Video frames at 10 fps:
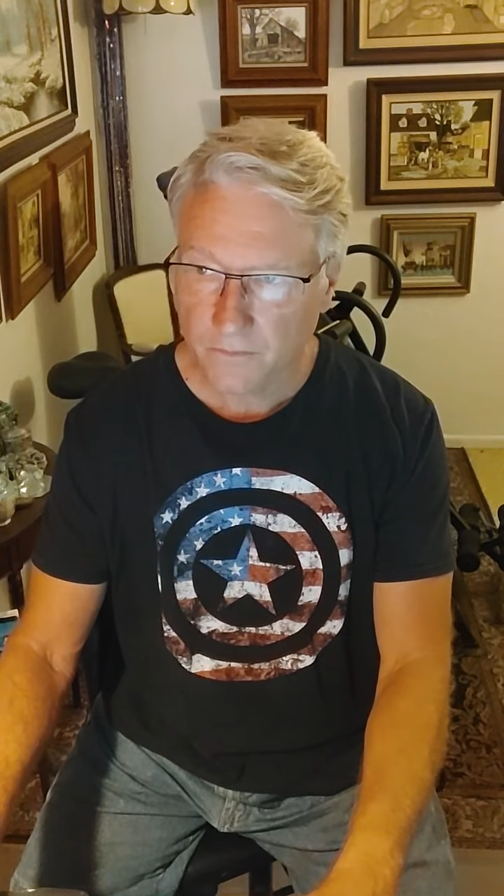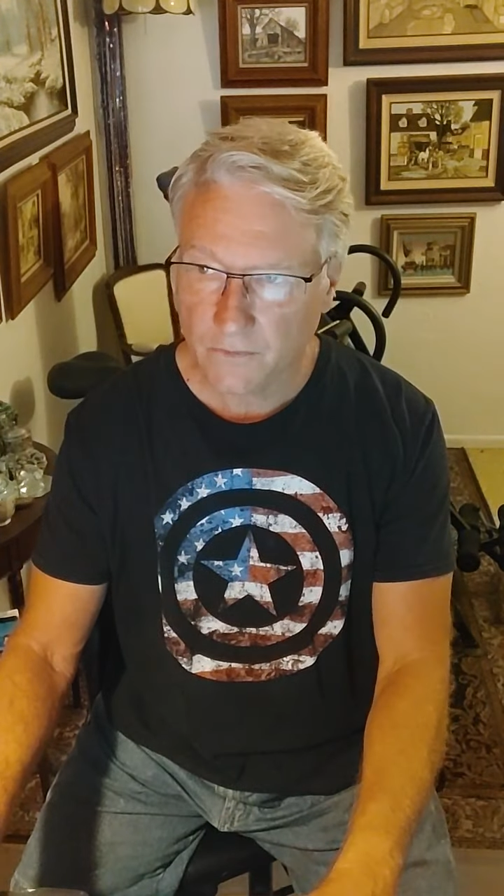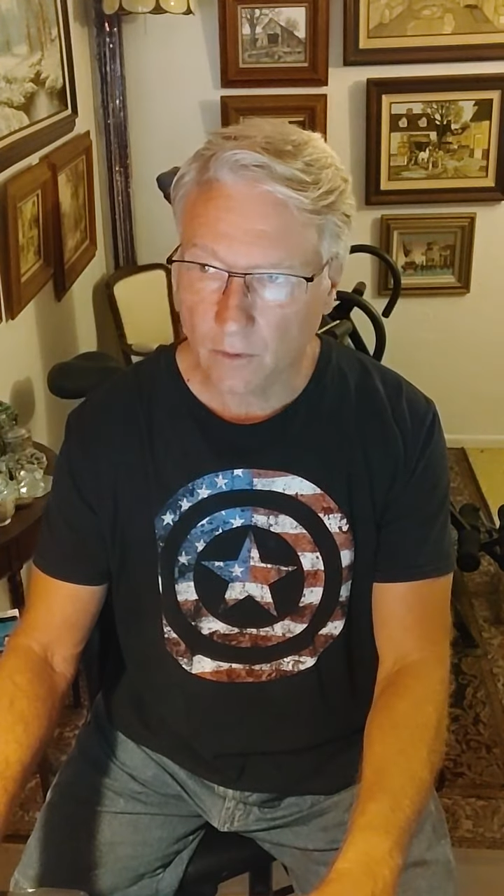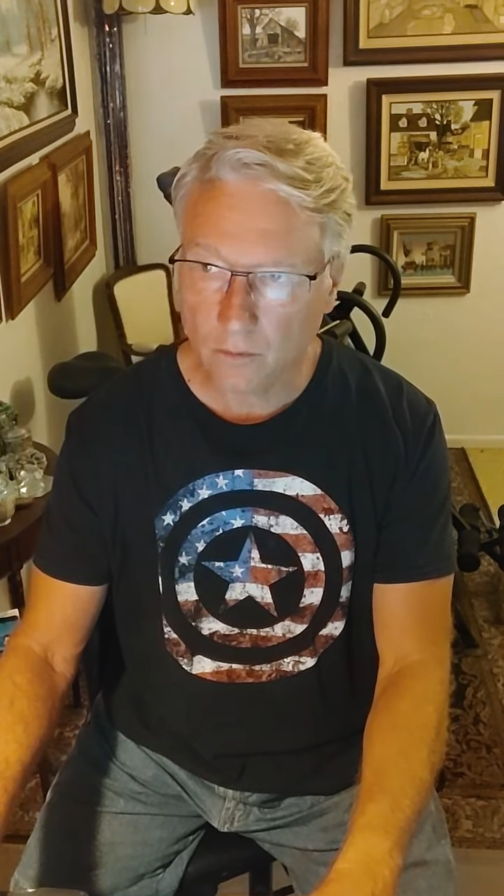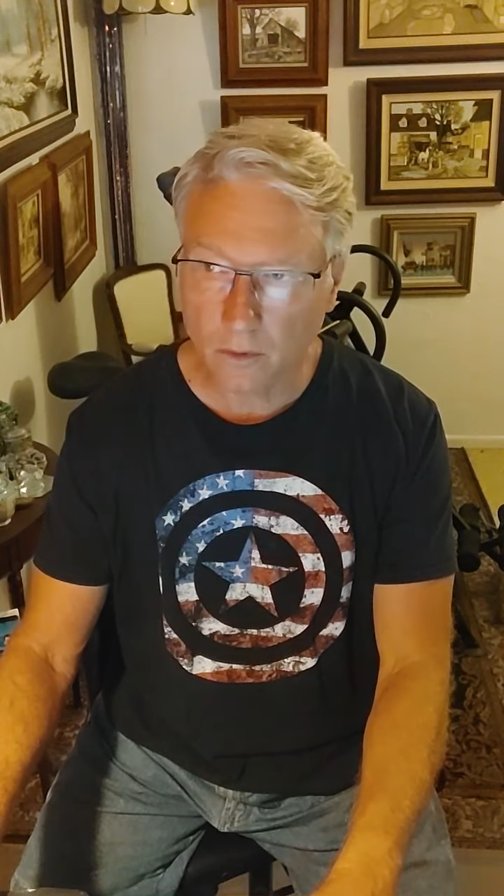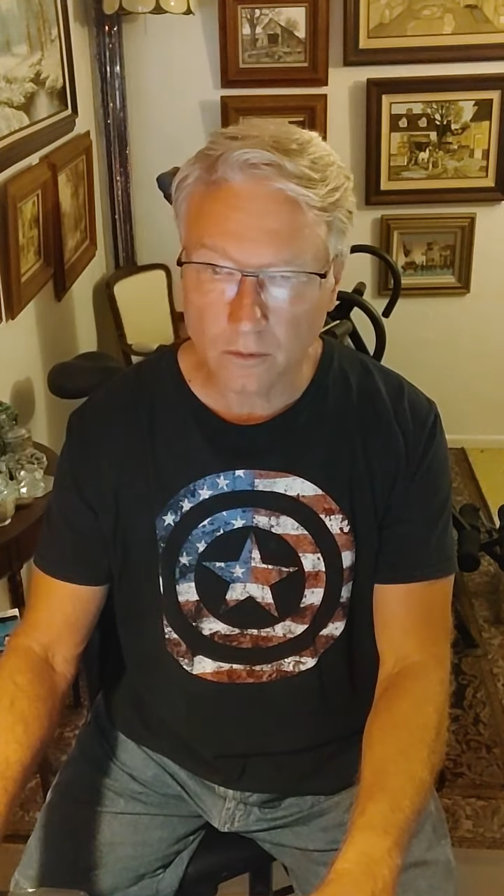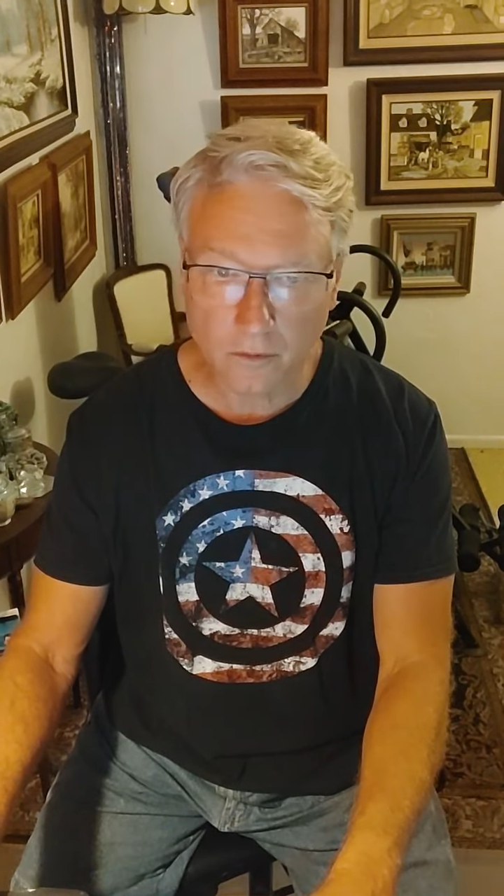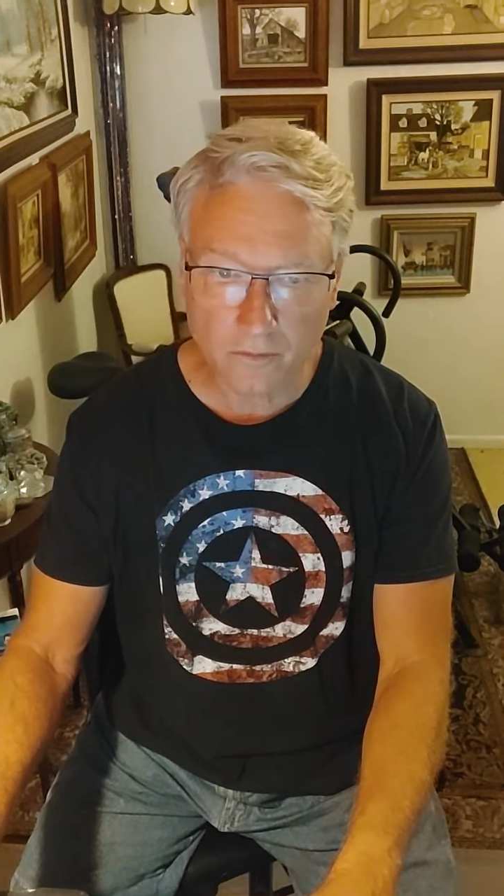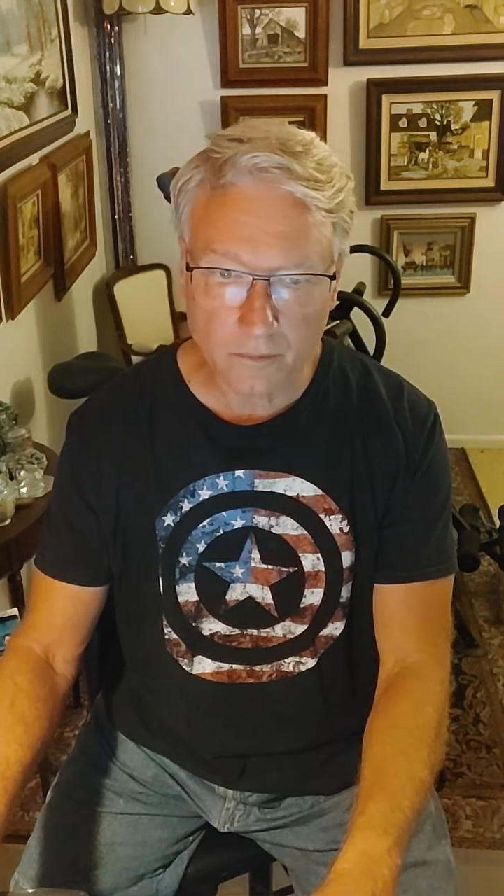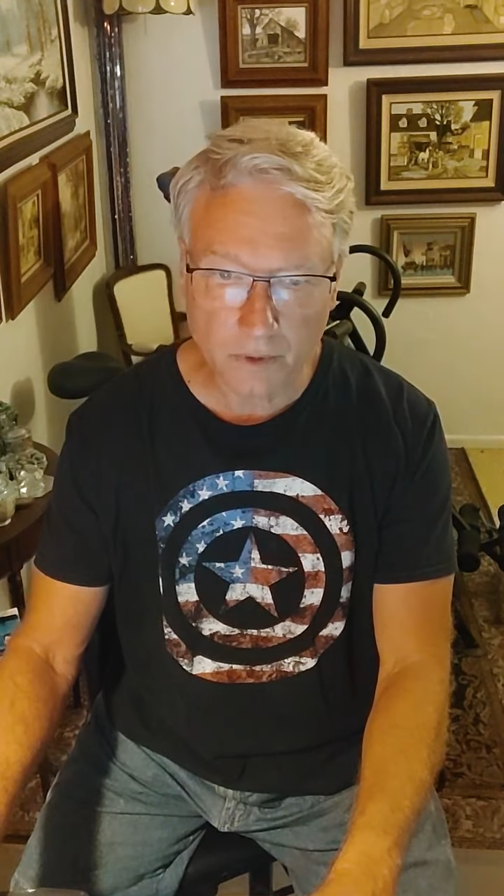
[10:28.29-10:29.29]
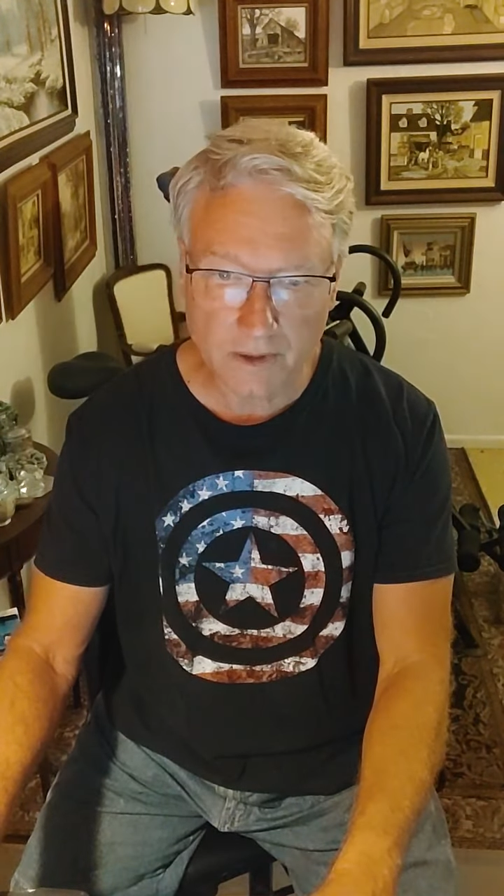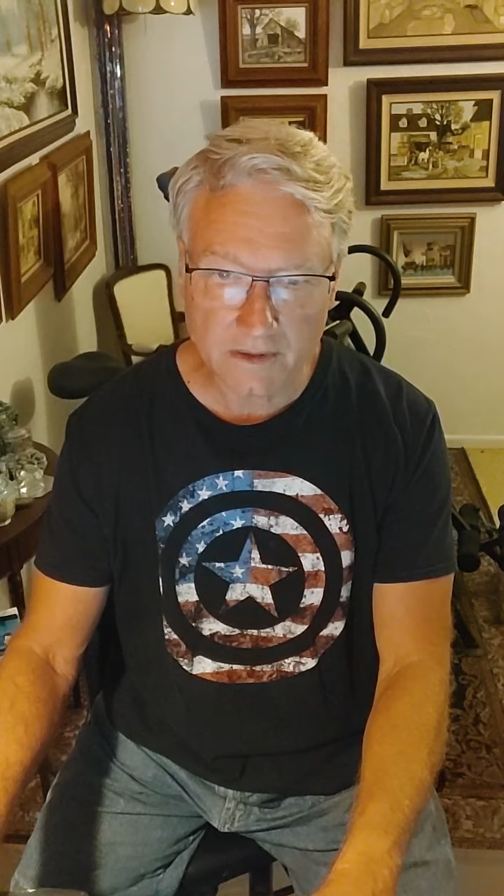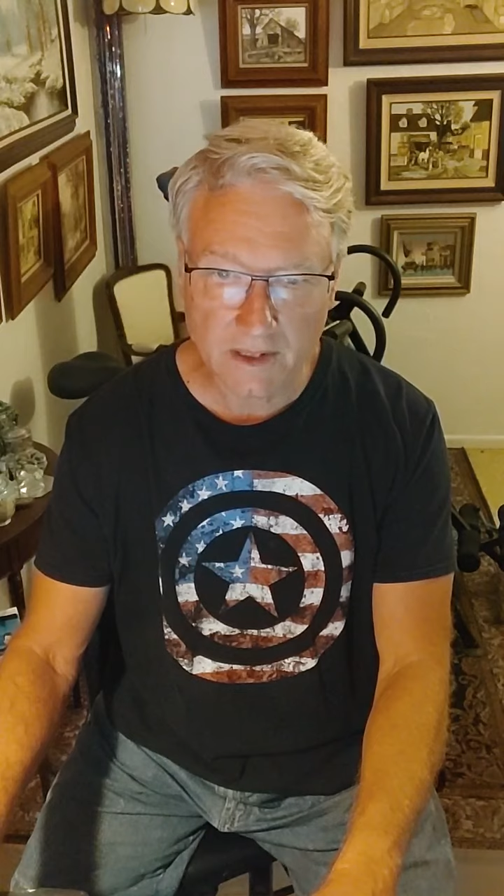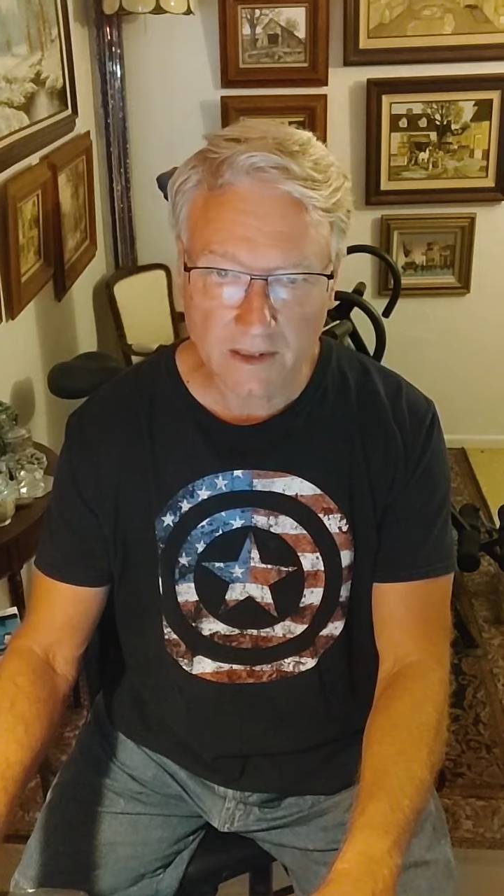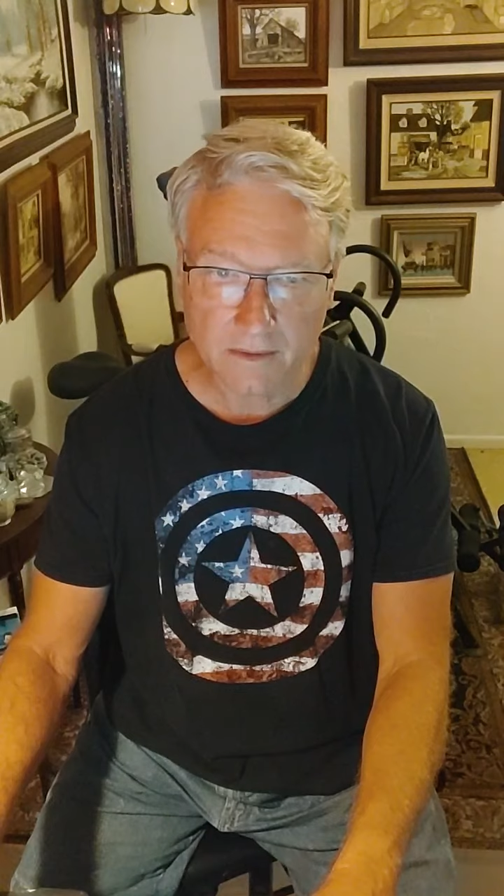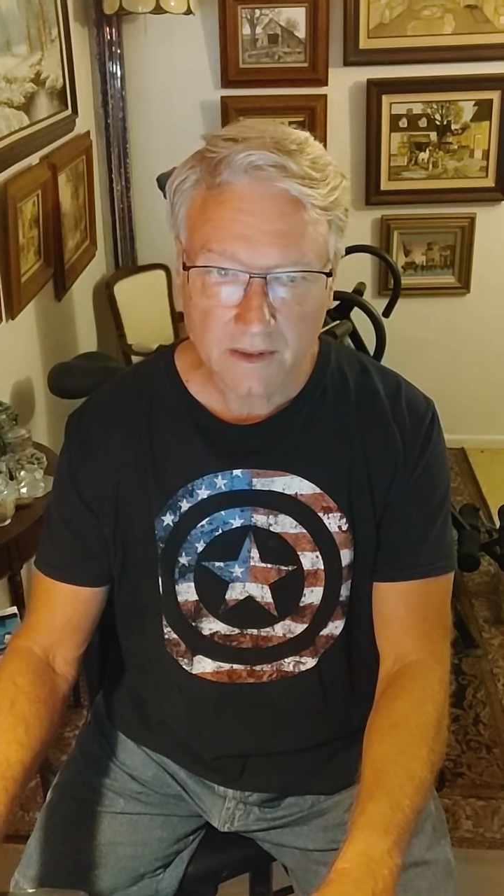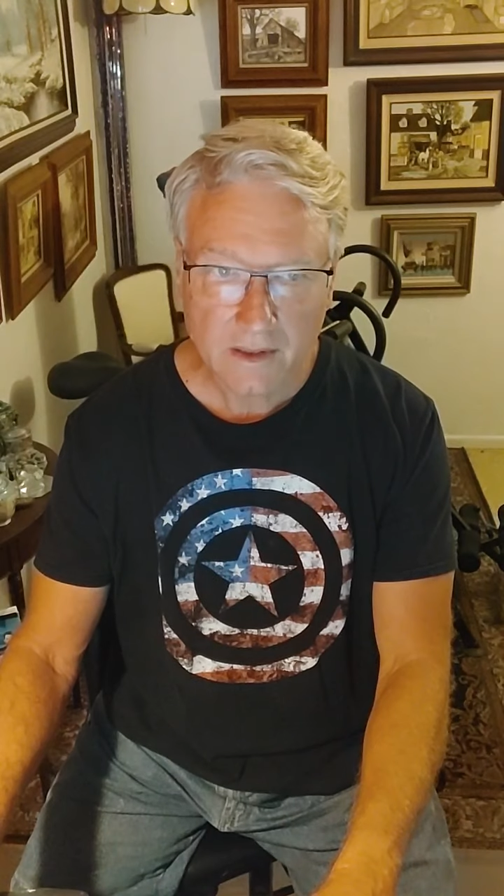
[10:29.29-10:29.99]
Don't roll over and play dead.